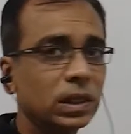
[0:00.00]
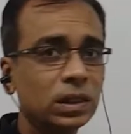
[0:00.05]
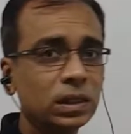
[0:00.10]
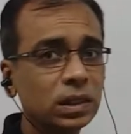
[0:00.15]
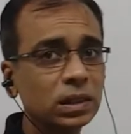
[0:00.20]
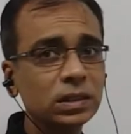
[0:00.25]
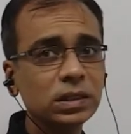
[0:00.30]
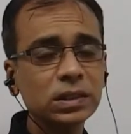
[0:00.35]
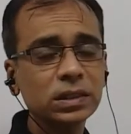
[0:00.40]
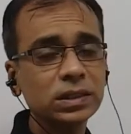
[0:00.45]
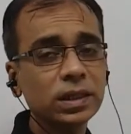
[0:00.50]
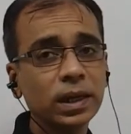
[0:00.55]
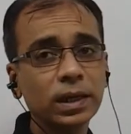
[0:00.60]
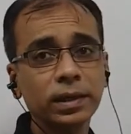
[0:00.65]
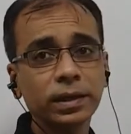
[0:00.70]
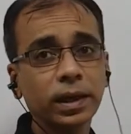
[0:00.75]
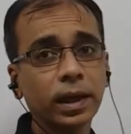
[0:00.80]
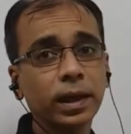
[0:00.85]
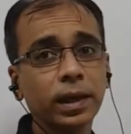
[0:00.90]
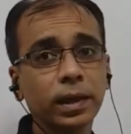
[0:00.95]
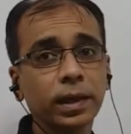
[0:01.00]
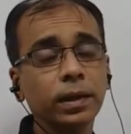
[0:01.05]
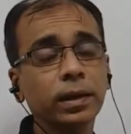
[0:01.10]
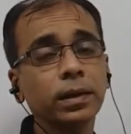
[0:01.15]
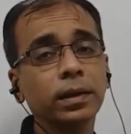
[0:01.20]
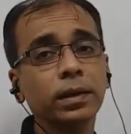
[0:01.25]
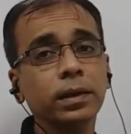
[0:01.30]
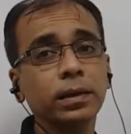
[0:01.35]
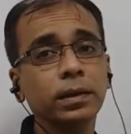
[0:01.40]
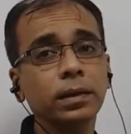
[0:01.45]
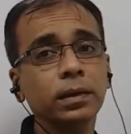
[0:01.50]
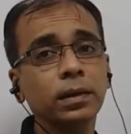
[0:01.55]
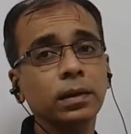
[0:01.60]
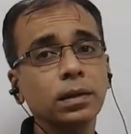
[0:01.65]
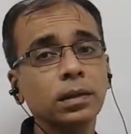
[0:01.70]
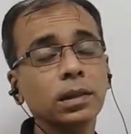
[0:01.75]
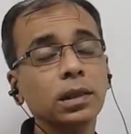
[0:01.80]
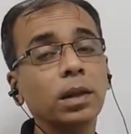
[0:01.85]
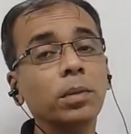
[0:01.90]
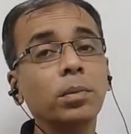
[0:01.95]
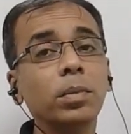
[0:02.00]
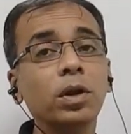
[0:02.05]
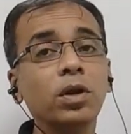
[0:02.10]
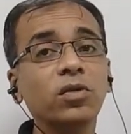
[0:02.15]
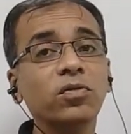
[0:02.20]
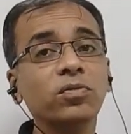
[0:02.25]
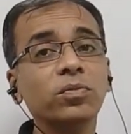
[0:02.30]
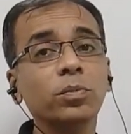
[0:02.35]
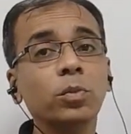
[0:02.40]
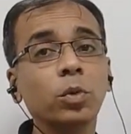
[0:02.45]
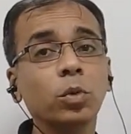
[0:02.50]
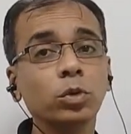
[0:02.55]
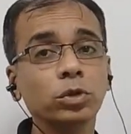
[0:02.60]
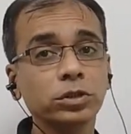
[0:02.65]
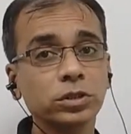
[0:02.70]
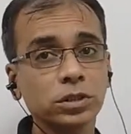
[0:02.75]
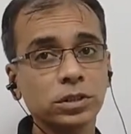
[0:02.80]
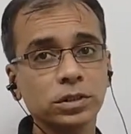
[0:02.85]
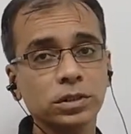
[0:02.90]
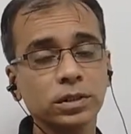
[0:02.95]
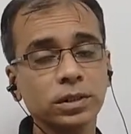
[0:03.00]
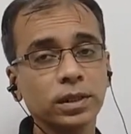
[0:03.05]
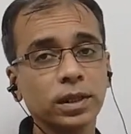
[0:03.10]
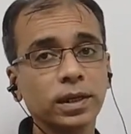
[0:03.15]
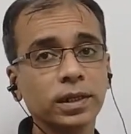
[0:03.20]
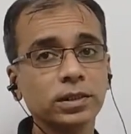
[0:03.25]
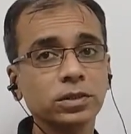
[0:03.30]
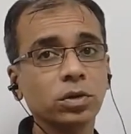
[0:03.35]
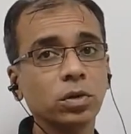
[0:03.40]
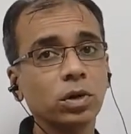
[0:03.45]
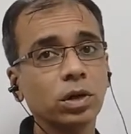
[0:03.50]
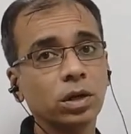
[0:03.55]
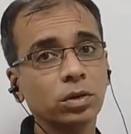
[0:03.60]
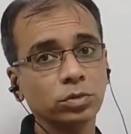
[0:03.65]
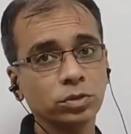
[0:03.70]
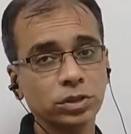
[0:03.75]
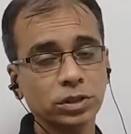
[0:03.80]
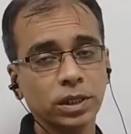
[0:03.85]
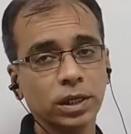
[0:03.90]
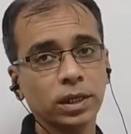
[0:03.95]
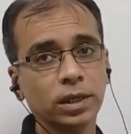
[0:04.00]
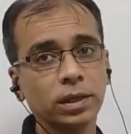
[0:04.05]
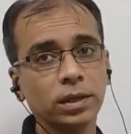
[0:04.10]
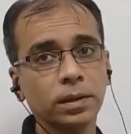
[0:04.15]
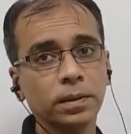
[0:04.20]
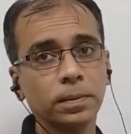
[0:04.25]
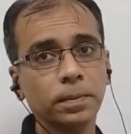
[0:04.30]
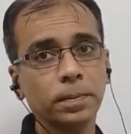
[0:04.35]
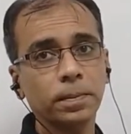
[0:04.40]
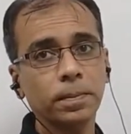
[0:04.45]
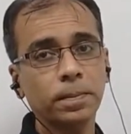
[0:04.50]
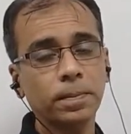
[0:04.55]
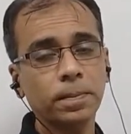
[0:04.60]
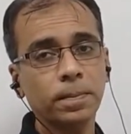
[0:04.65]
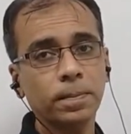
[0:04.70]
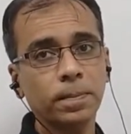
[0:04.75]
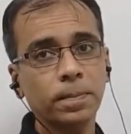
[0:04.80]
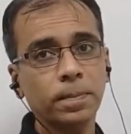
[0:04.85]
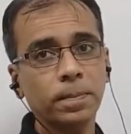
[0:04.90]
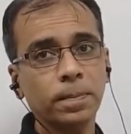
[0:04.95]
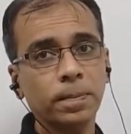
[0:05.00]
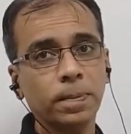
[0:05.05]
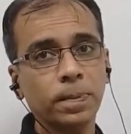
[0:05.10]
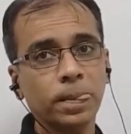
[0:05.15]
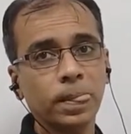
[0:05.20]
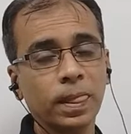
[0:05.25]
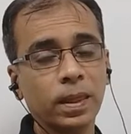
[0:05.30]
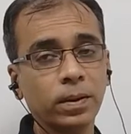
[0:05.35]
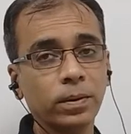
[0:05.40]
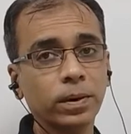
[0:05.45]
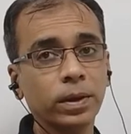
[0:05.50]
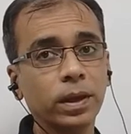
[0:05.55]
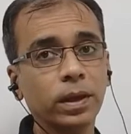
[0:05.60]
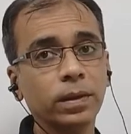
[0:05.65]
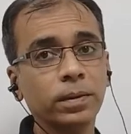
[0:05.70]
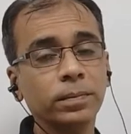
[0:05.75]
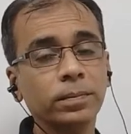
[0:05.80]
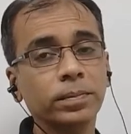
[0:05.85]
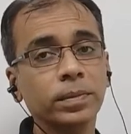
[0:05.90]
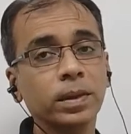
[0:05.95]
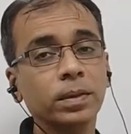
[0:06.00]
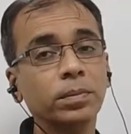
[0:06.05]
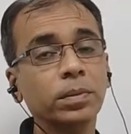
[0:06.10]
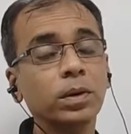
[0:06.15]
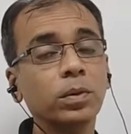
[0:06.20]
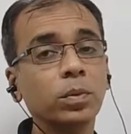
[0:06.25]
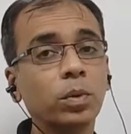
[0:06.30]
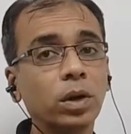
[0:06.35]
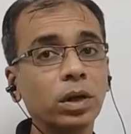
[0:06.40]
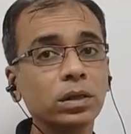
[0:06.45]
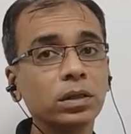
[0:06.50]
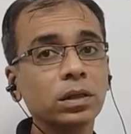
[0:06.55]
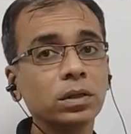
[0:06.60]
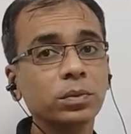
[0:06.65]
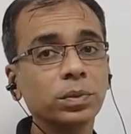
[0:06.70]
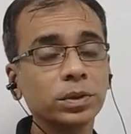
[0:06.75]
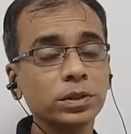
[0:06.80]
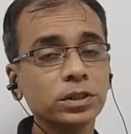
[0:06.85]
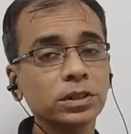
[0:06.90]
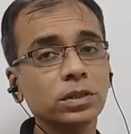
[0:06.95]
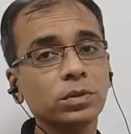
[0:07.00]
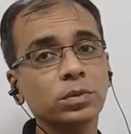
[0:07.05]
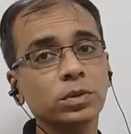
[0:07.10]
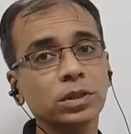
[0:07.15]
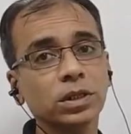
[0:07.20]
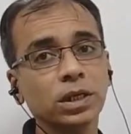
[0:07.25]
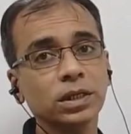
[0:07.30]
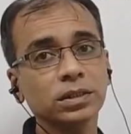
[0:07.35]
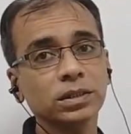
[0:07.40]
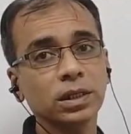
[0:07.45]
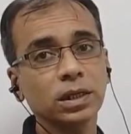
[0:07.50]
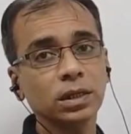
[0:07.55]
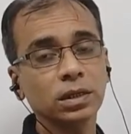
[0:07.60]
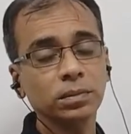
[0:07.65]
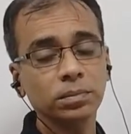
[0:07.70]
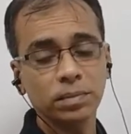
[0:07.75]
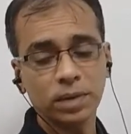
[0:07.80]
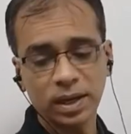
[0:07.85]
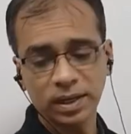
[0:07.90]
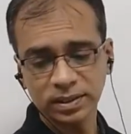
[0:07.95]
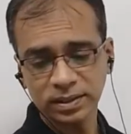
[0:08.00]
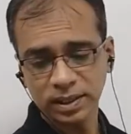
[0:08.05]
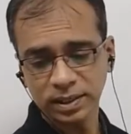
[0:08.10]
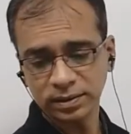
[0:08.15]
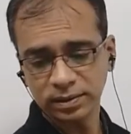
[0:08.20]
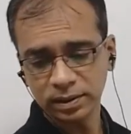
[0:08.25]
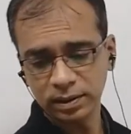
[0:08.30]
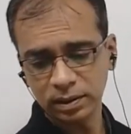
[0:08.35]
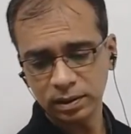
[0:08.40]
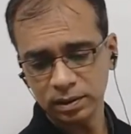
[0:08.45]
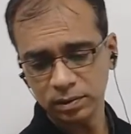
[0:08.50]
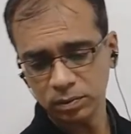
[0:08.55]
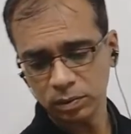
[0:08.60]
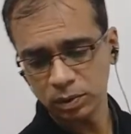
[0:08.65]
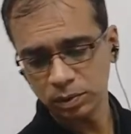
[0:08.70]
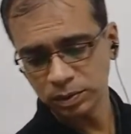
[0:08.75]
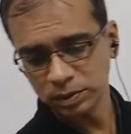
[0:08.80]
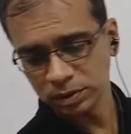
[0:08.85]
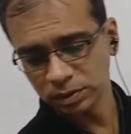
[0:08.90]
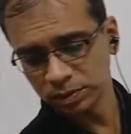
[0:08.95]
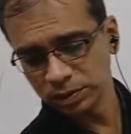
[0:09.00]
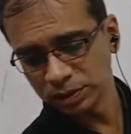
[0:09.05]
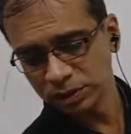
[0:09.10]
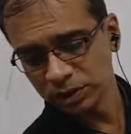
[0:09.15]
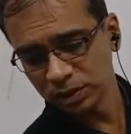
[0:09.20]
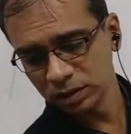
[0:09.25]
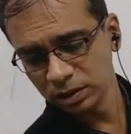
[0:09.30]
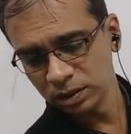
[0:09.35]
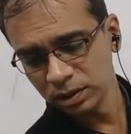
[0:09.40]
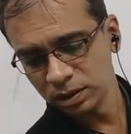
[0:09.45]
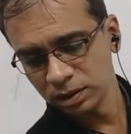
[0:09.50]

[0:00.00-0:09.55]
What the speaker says: This is delta N, number of moles that has gone outside. Okay, but what the question was asking? Mass, I think. What was the question?